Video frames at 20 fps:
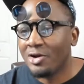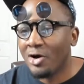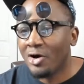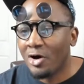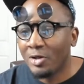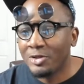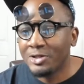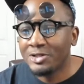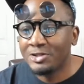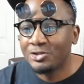
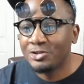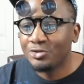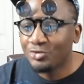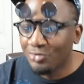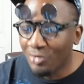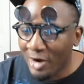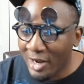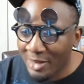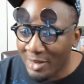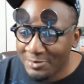all these 2
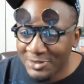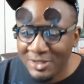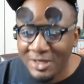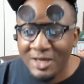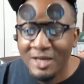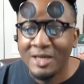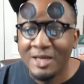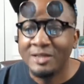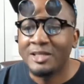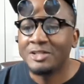drops
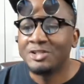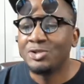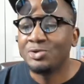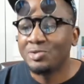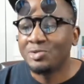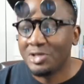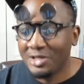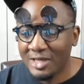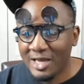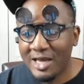that you
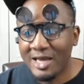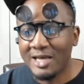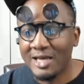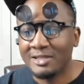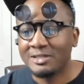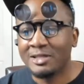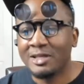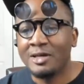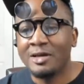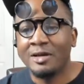can
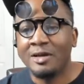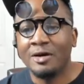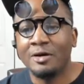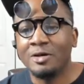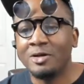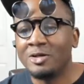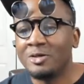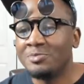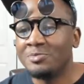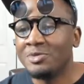cast.
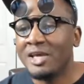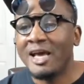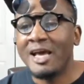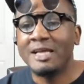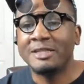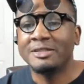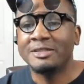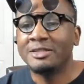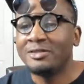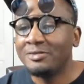
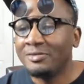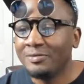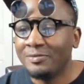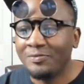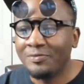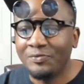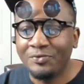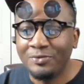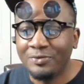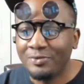
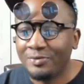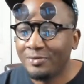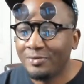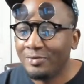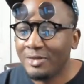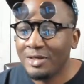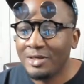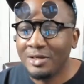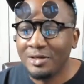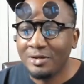Casting
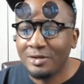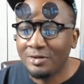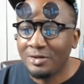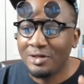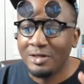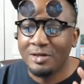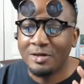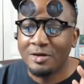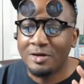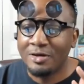
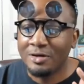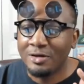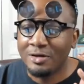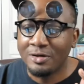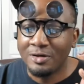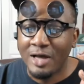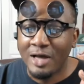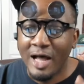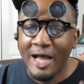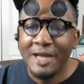the
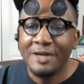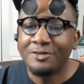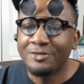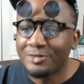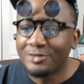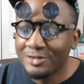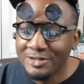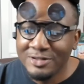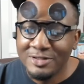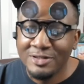
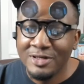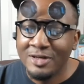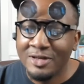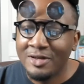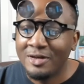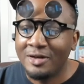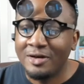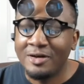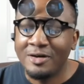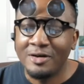Hydras
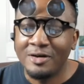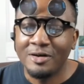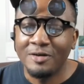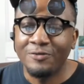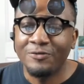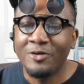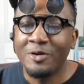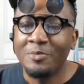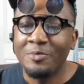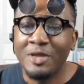
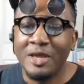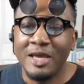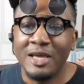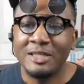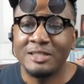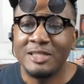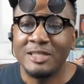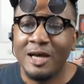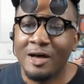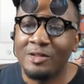from the
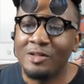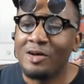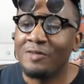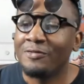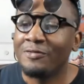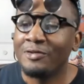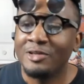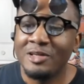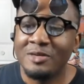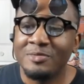exile
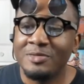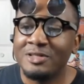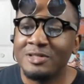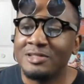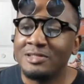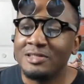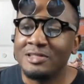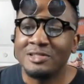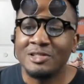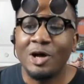off of him
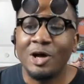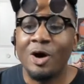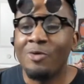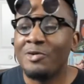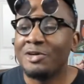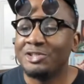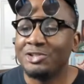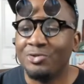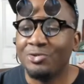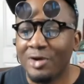is
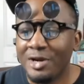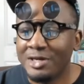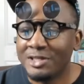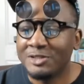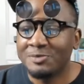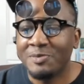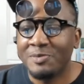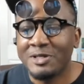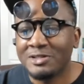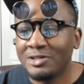always great,
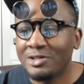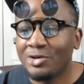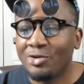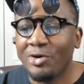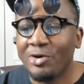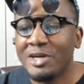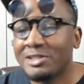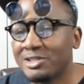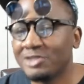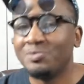especially
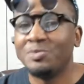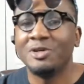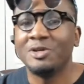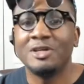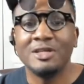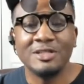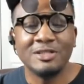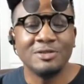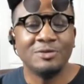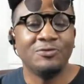Krasis,
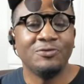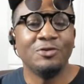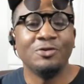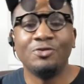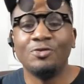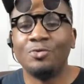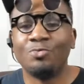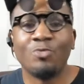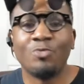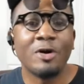because if
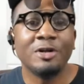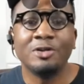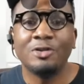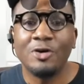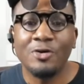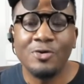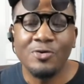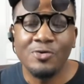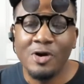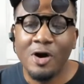you're running
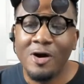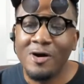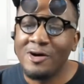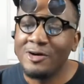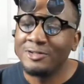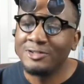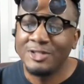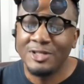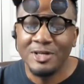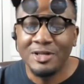long
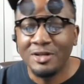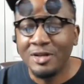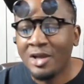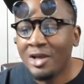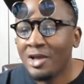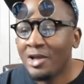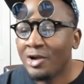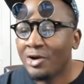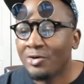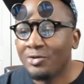cards, then
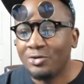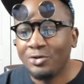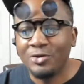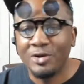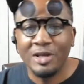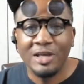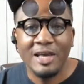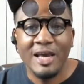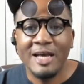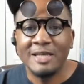you
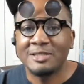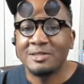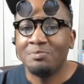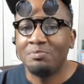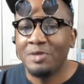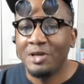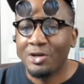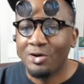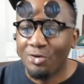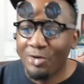can cast a
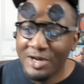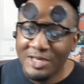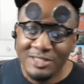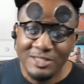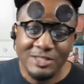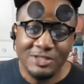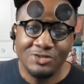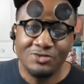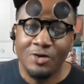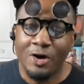big
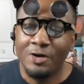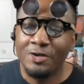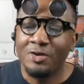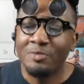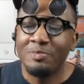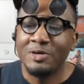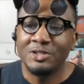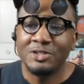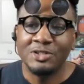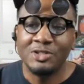Krasis, draw you a
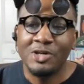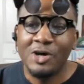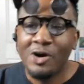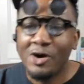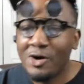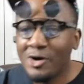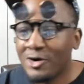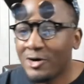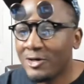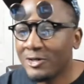bunch of
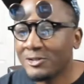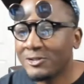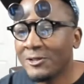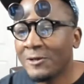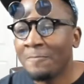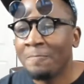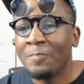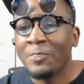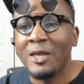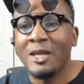cards,
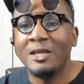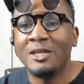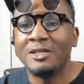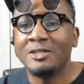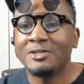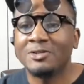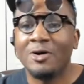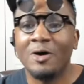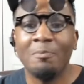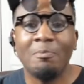and then
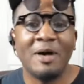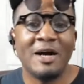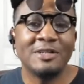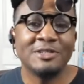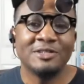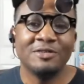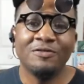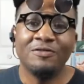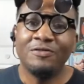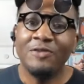start
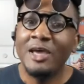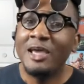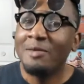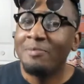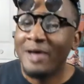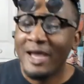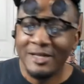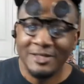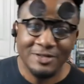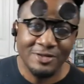bouncing Fae
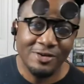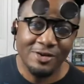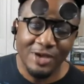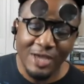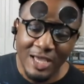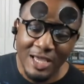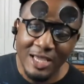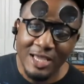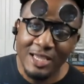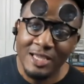back to your
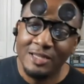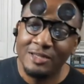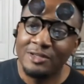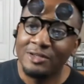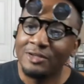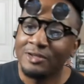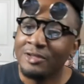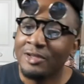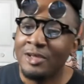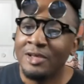hand
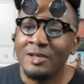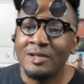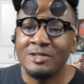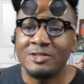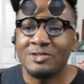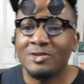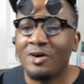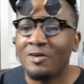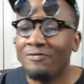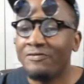and
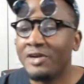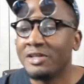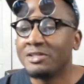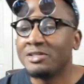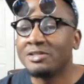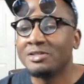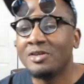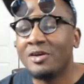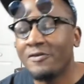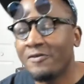start fetching
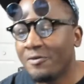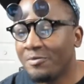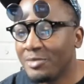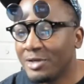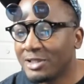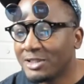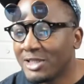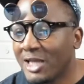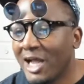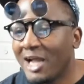stuff from
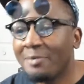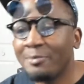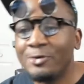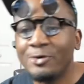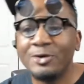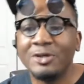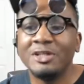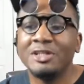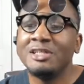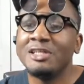your
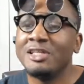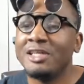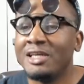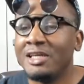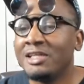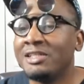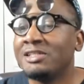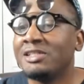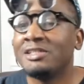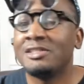sideboard, and
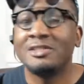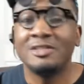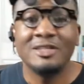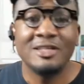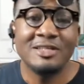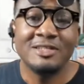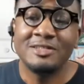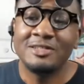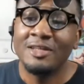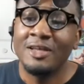it just
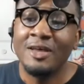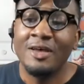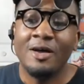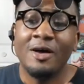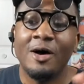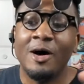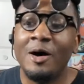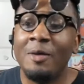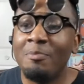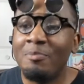is
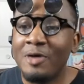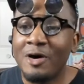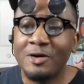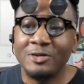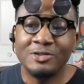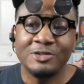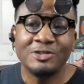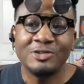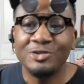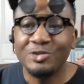a
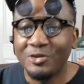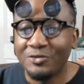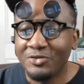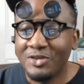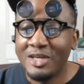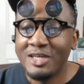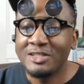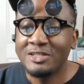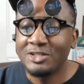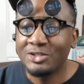multitude of
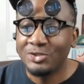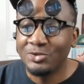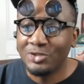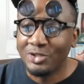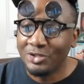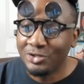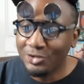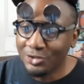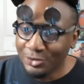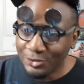things that you
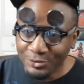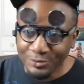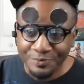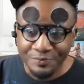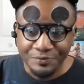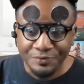can do